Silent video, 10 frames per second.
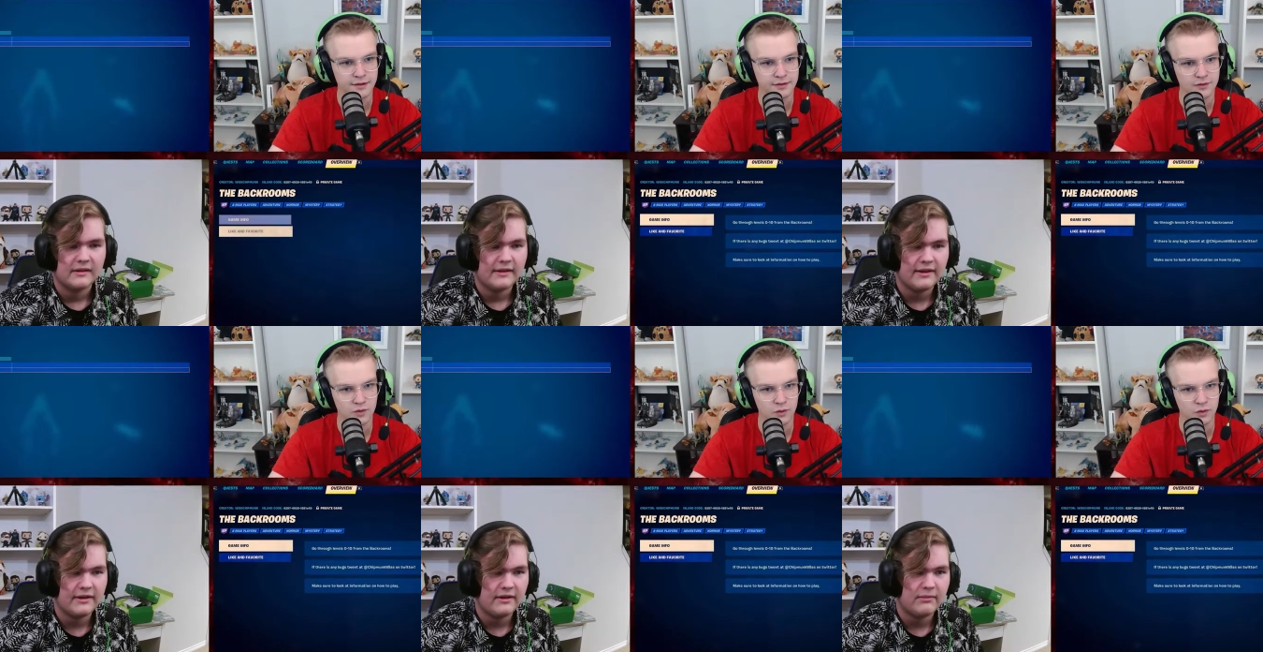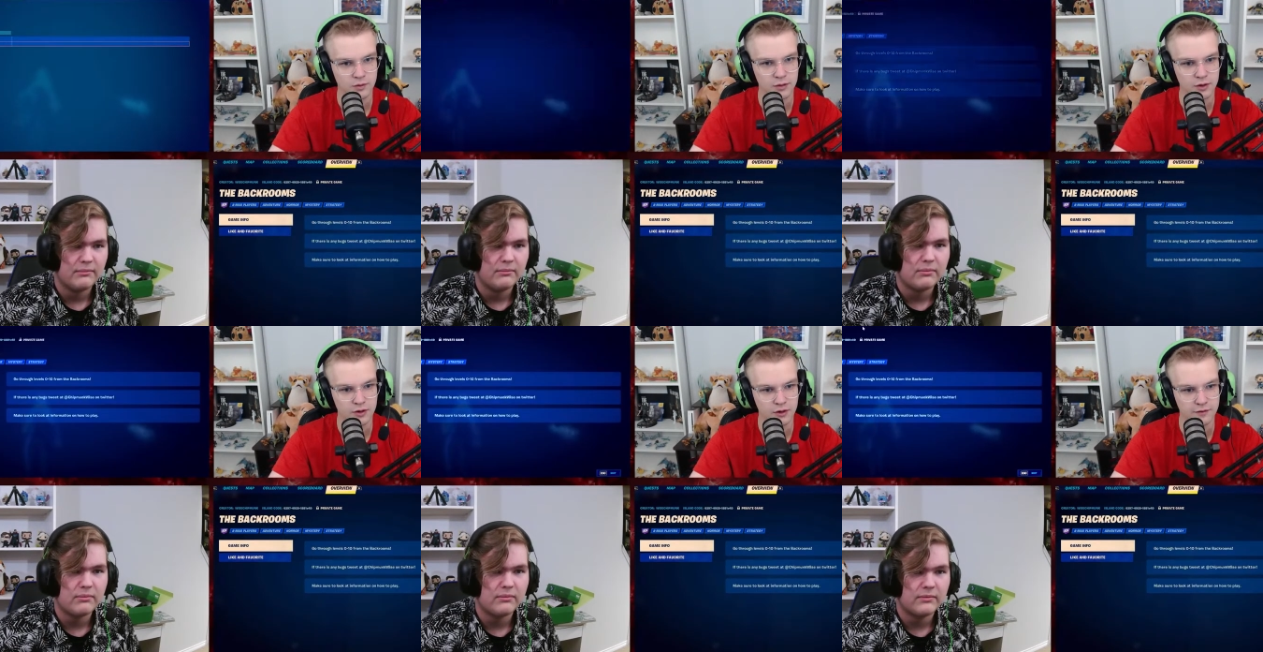Speaker 1: your...
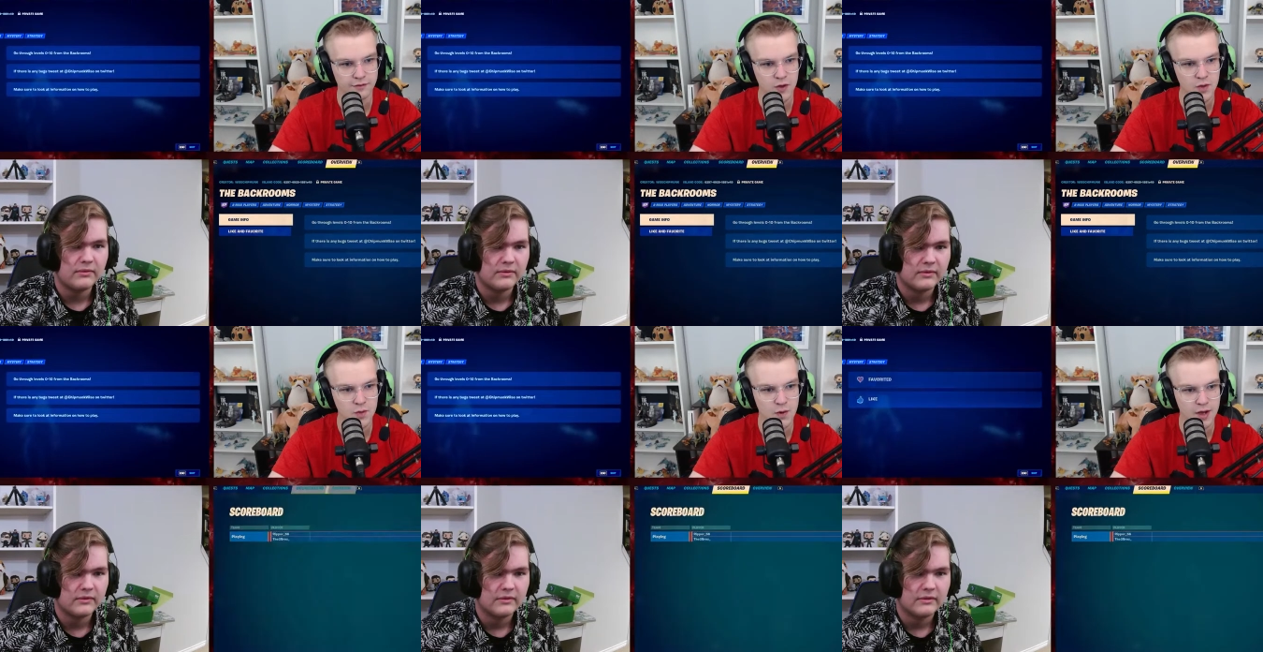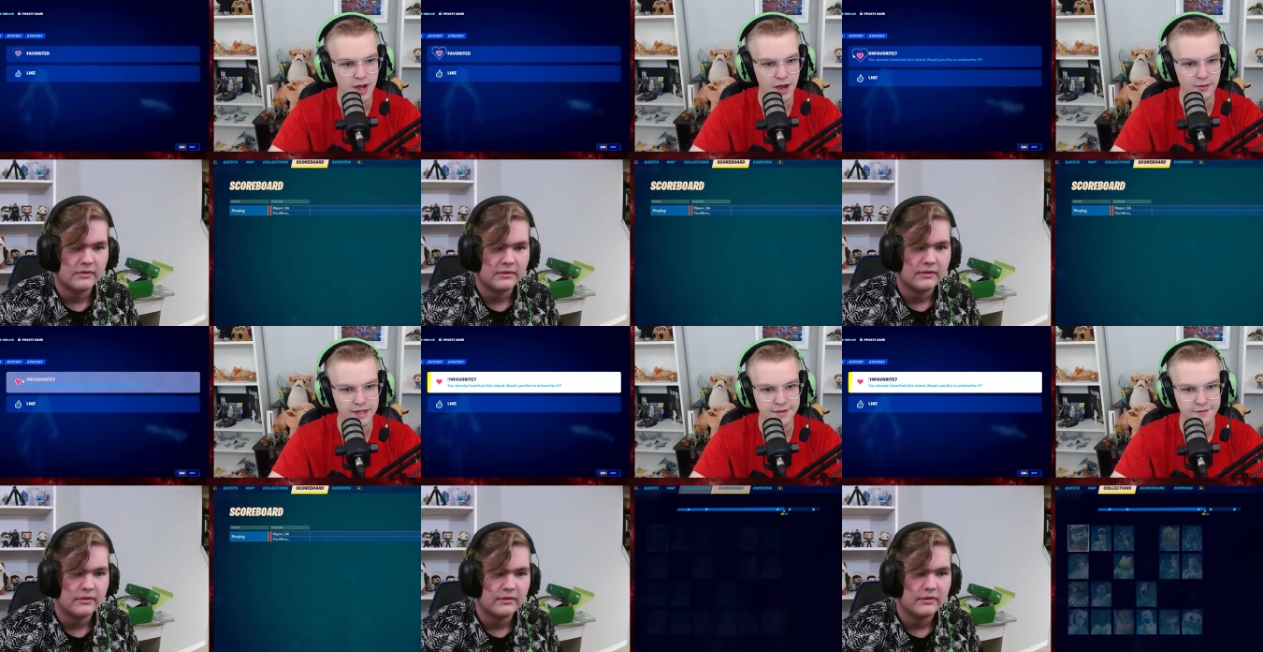
Speaker 2: Scoreboard overview? Oh,
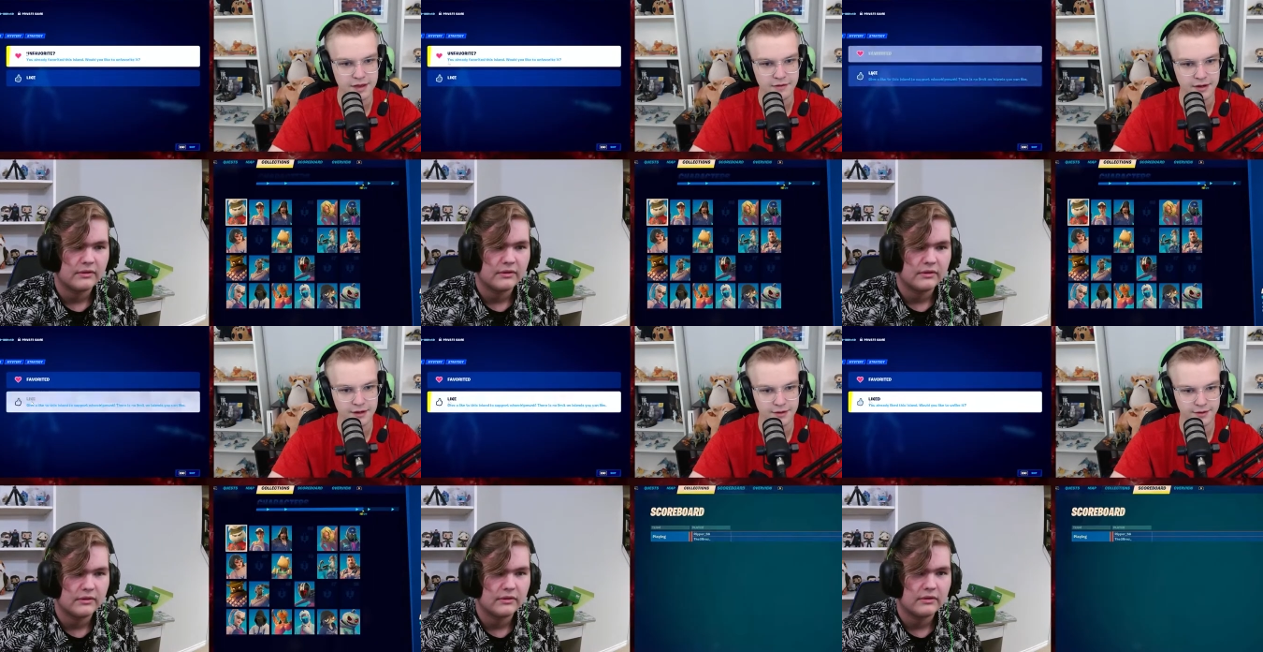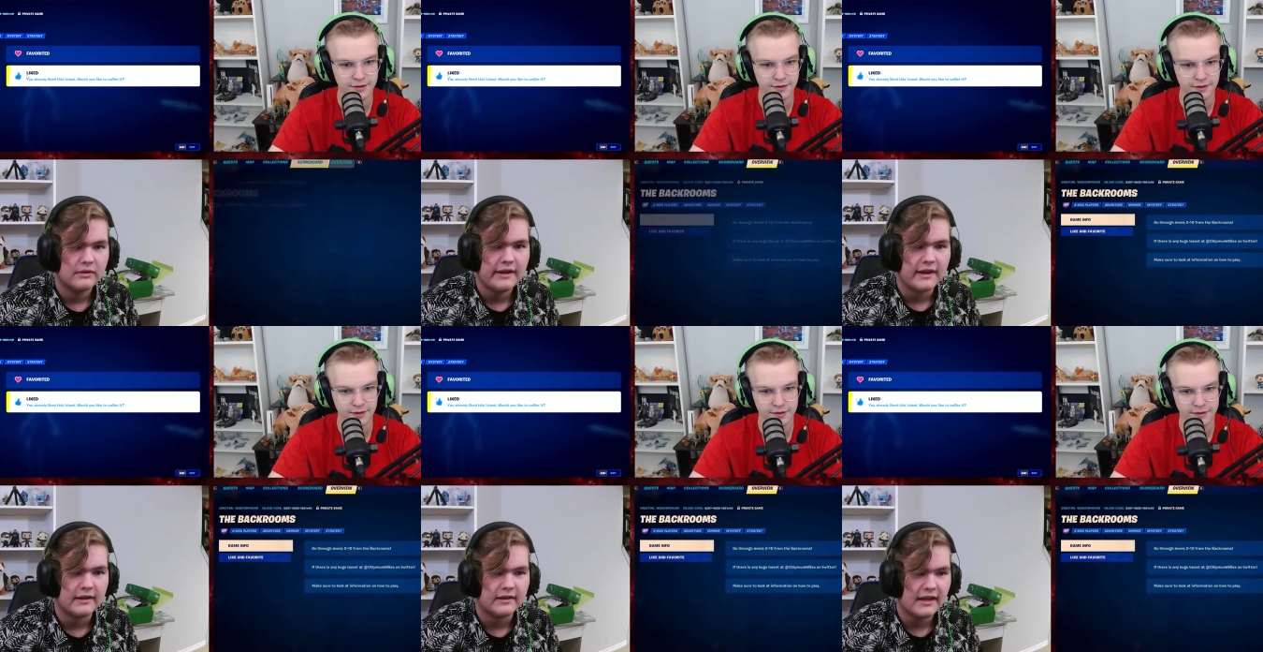like and favorite.
Speaker 1: Yeah,
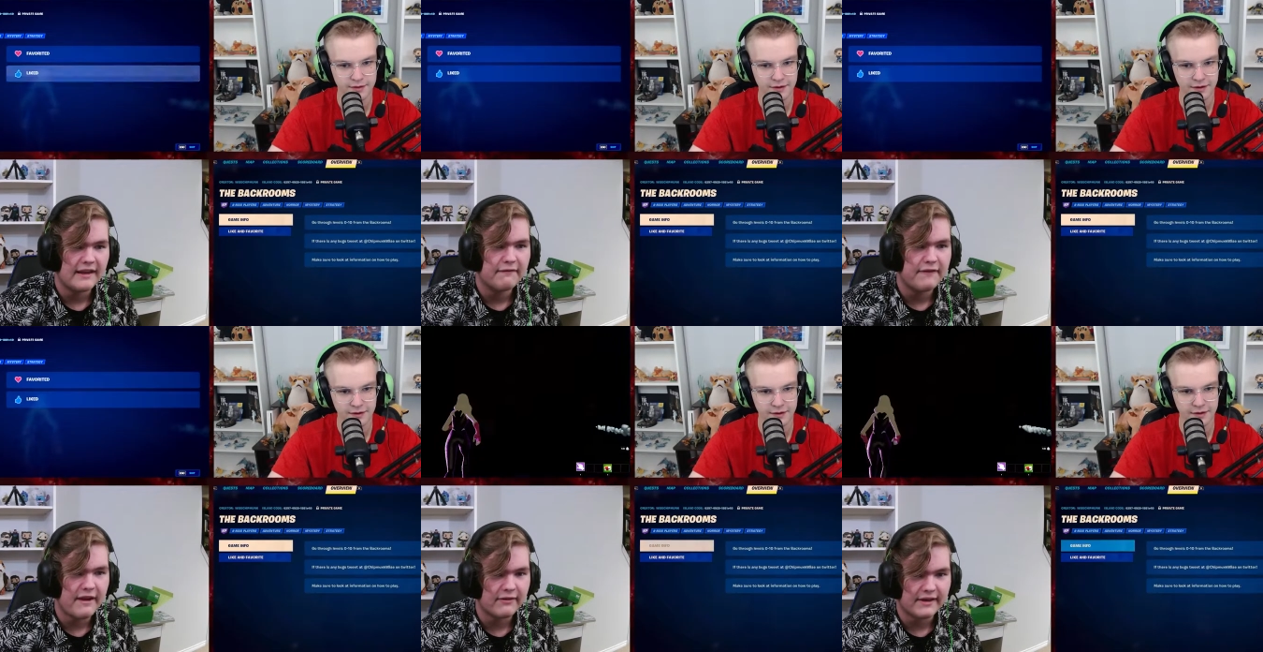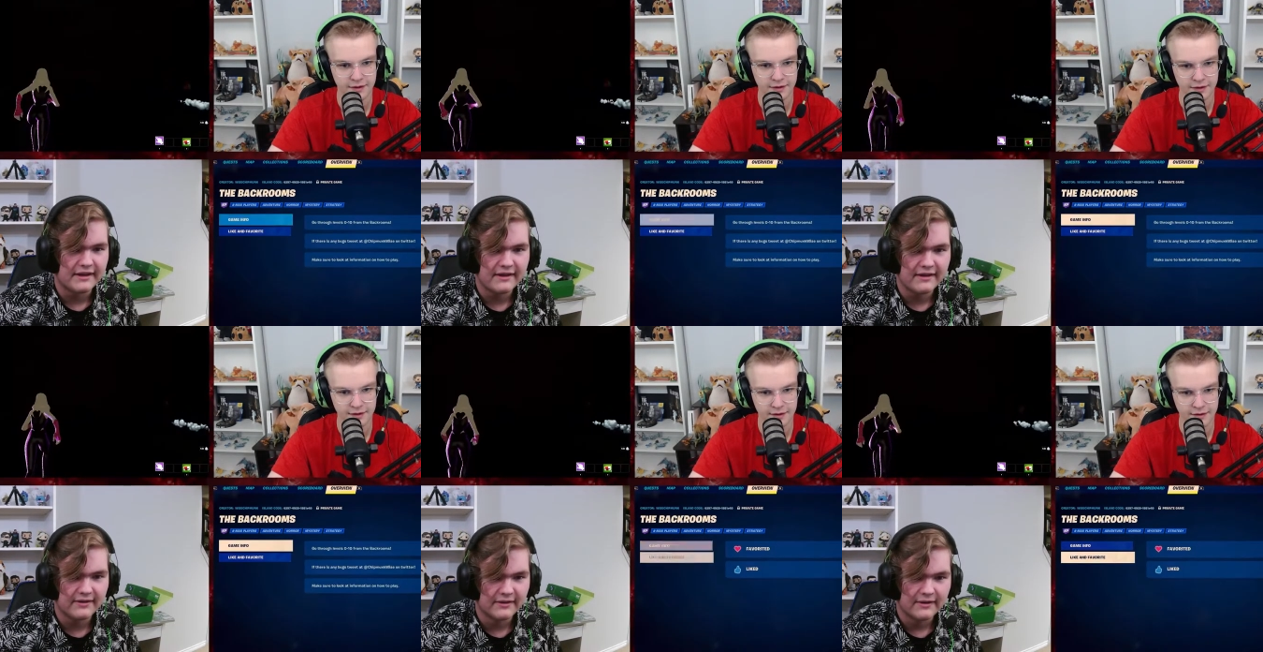like and favorite it, you know?
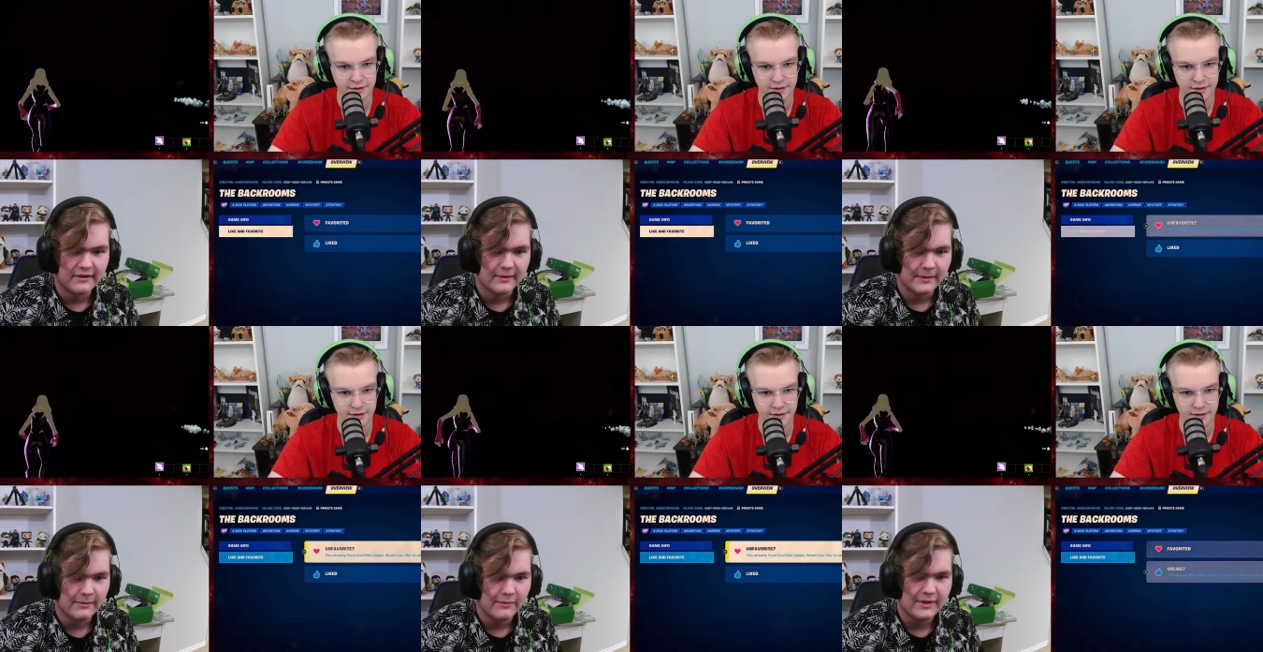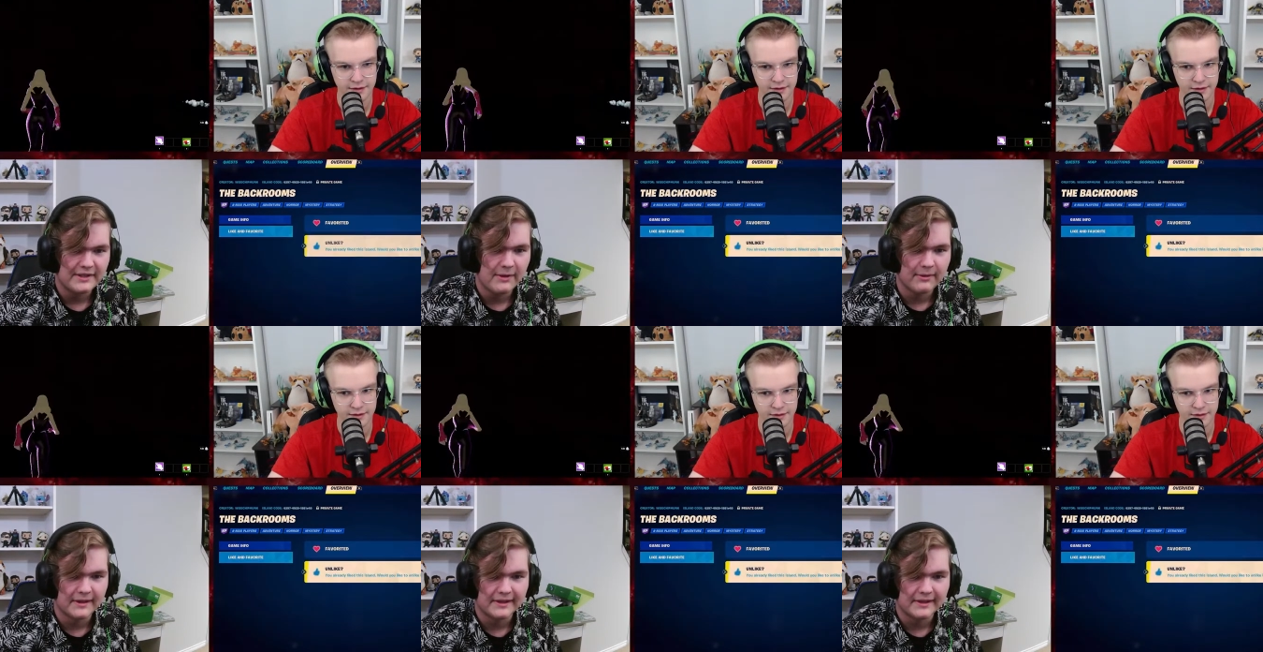What are we doing?